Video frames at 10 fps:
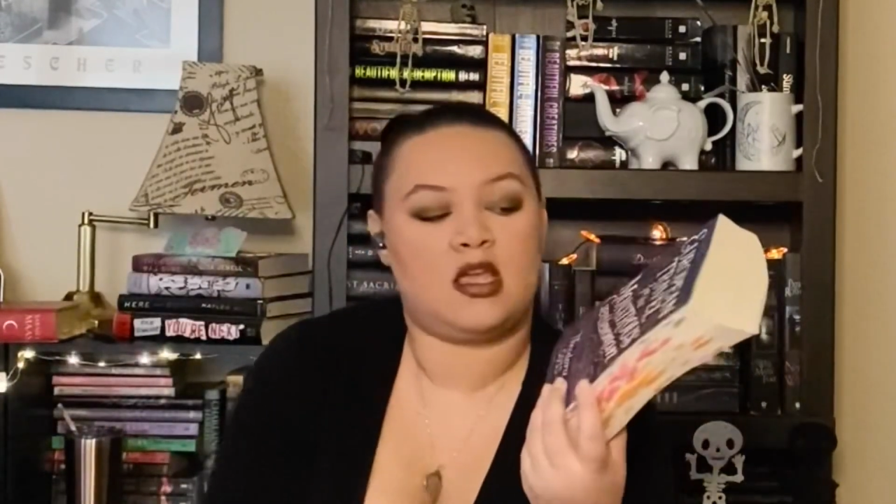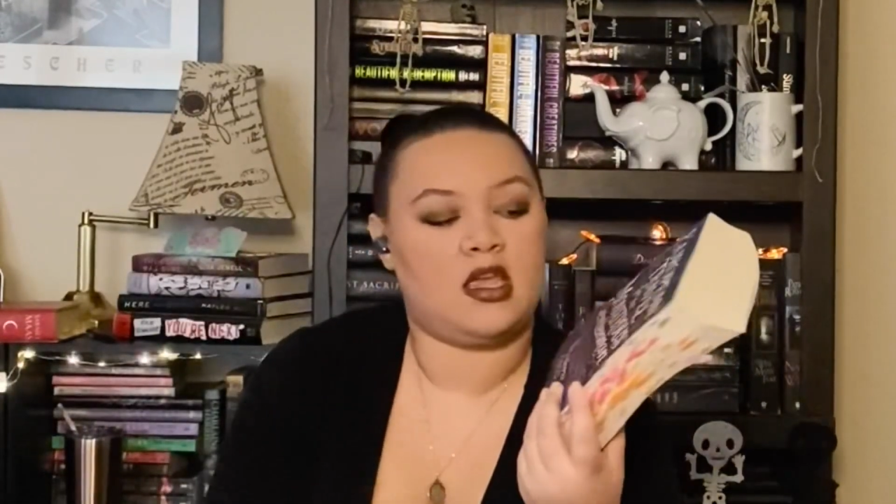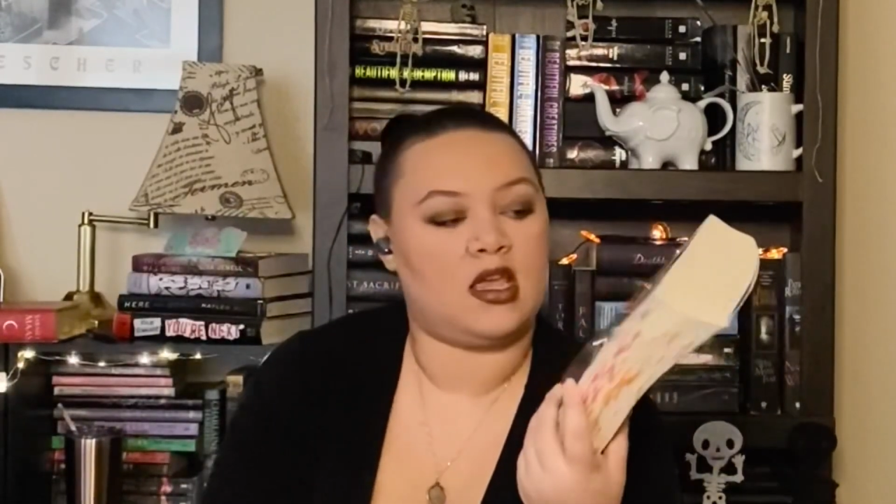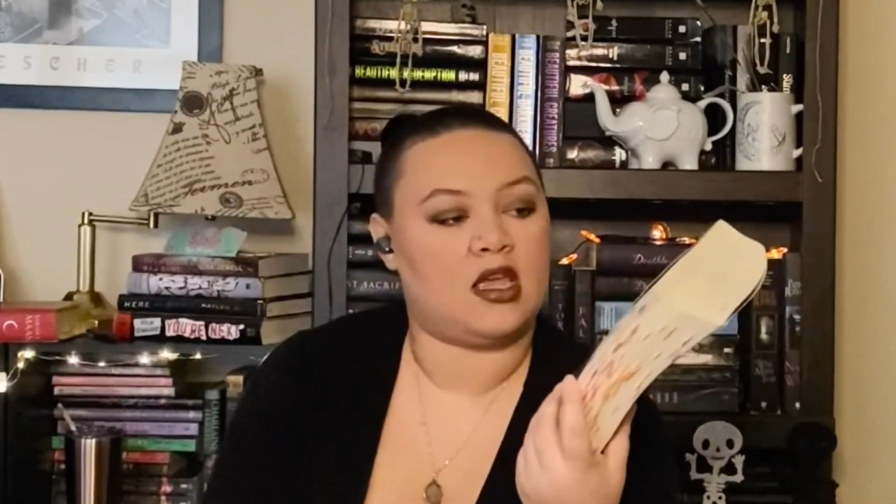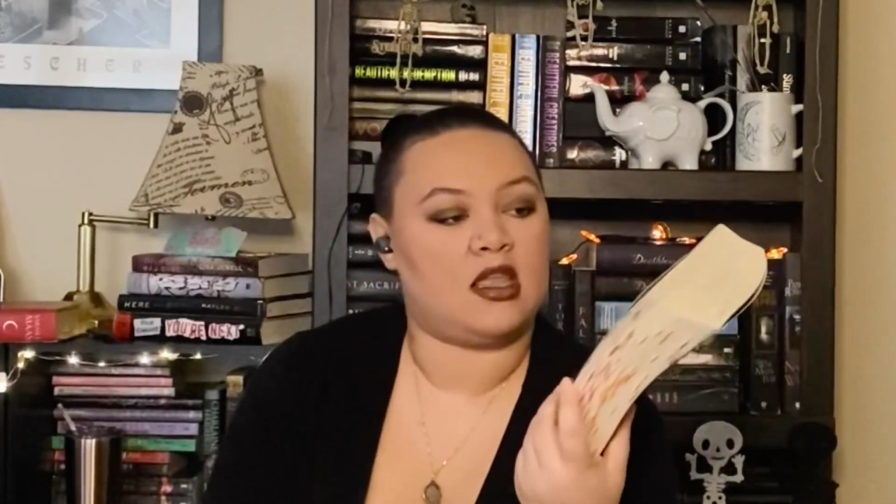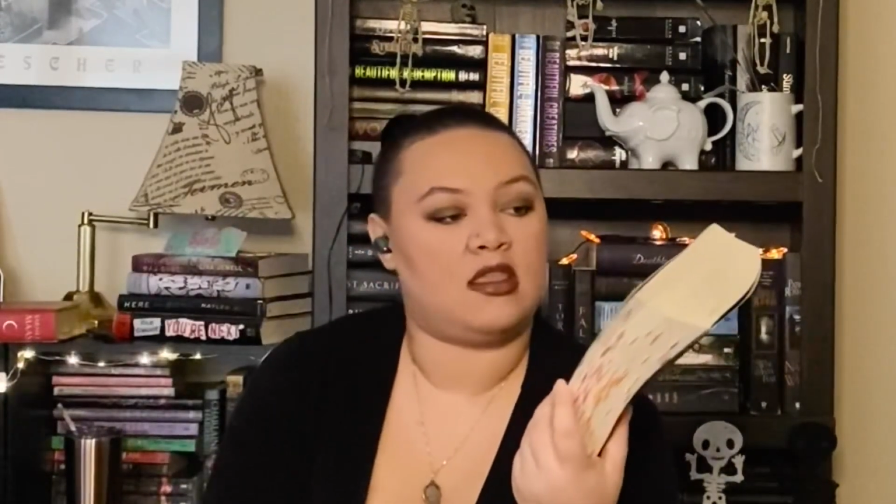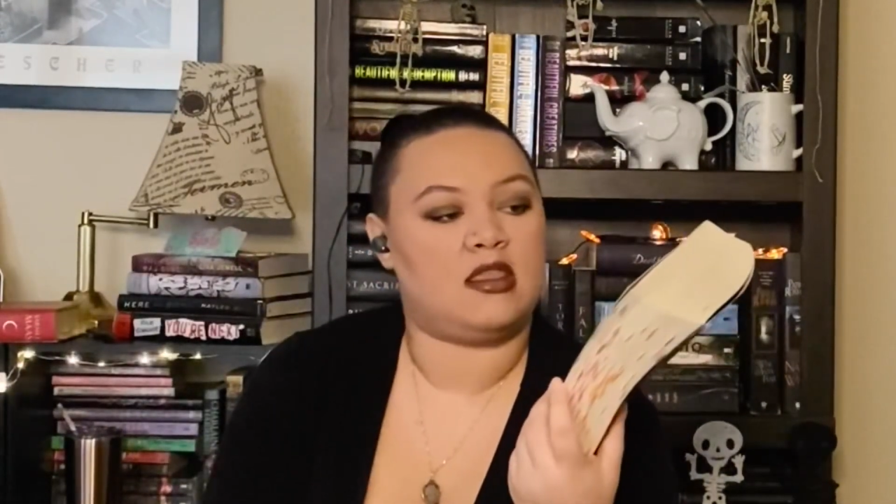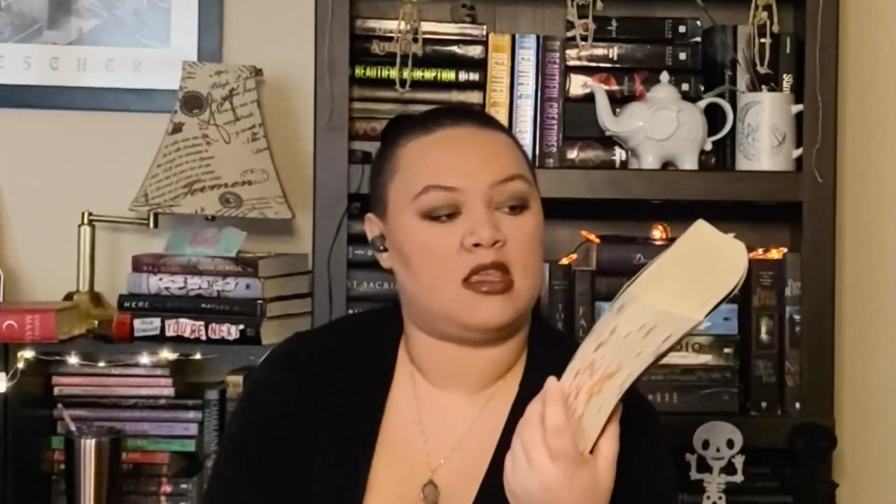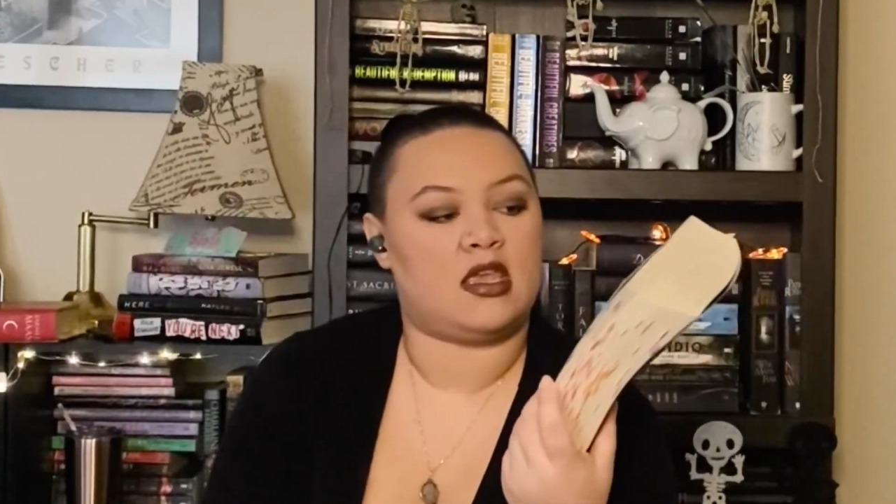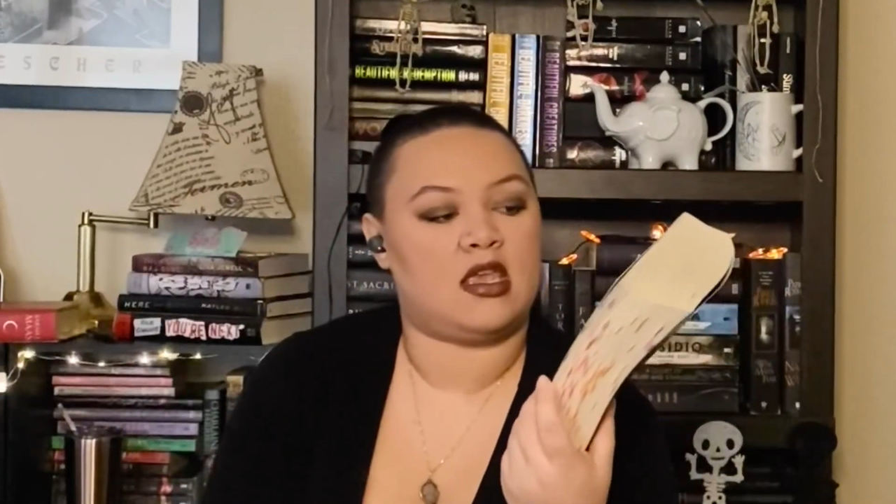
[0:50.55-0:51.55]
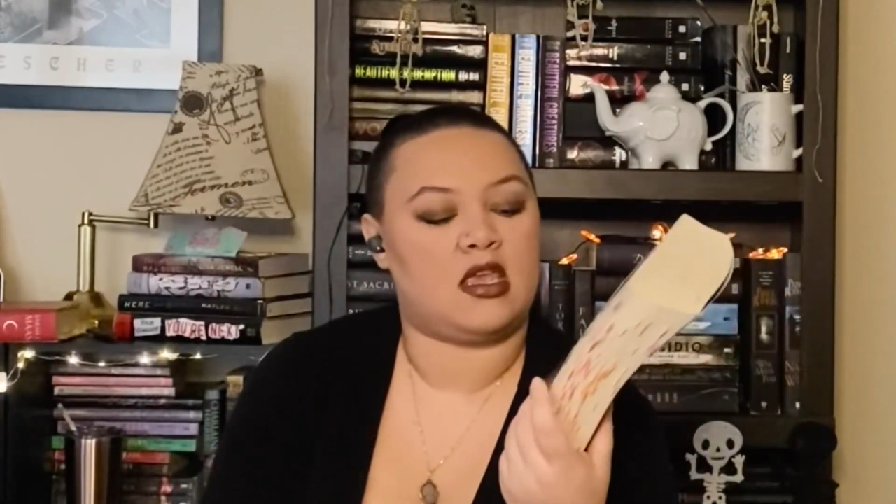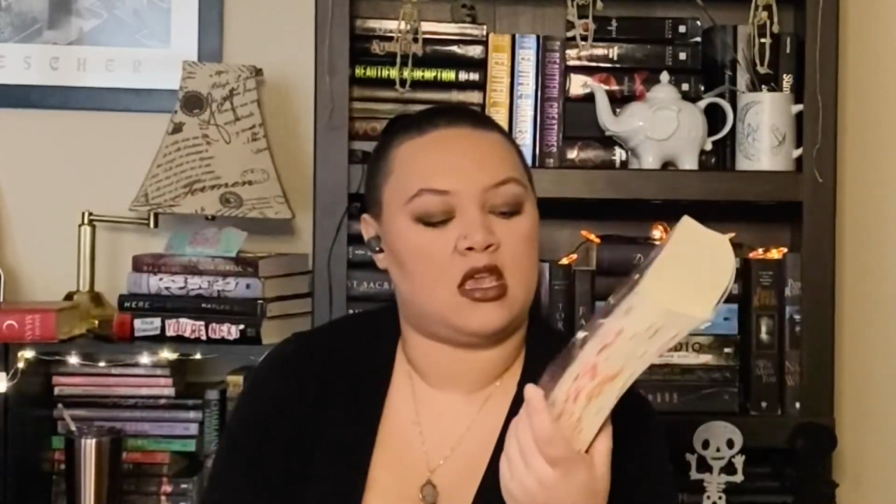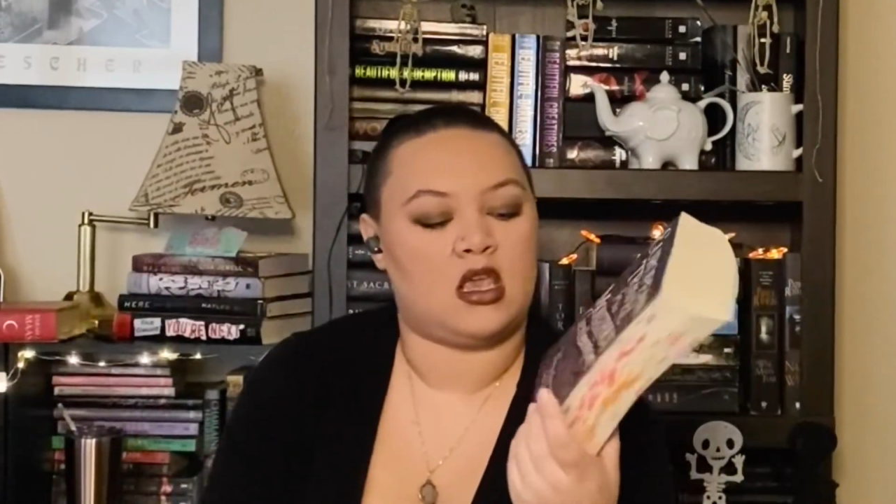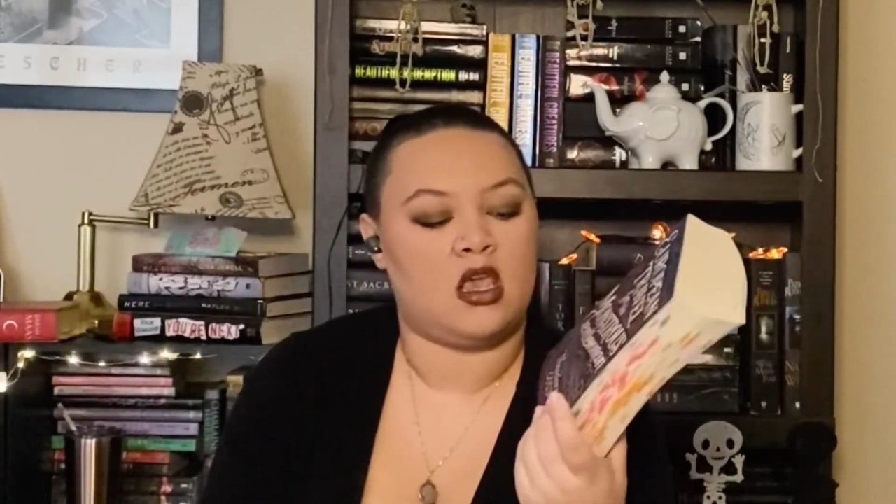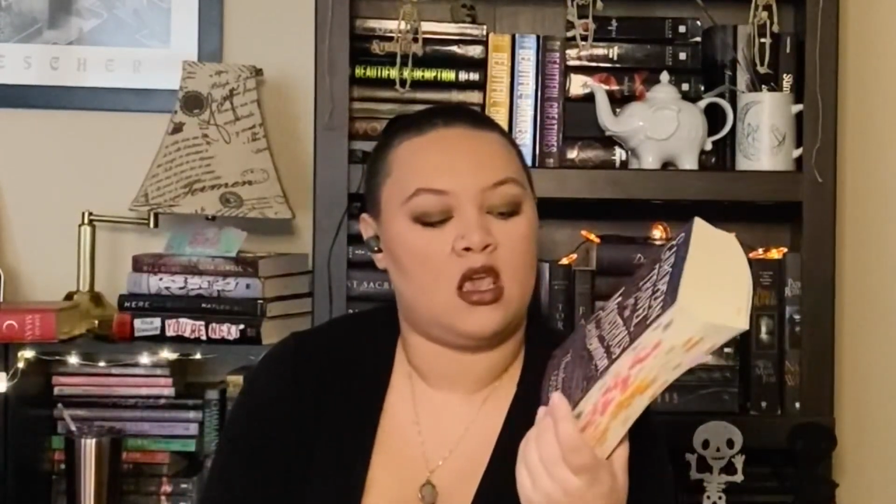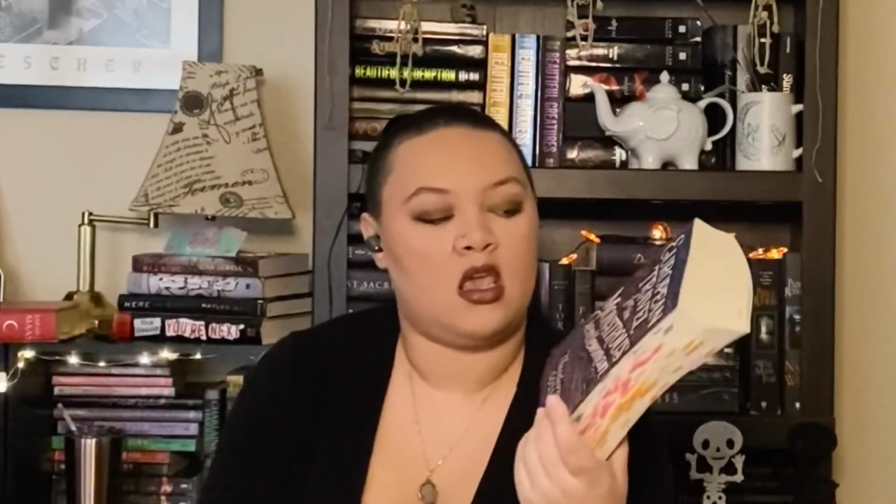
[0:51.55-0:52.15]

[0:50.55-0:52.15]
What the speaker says: in the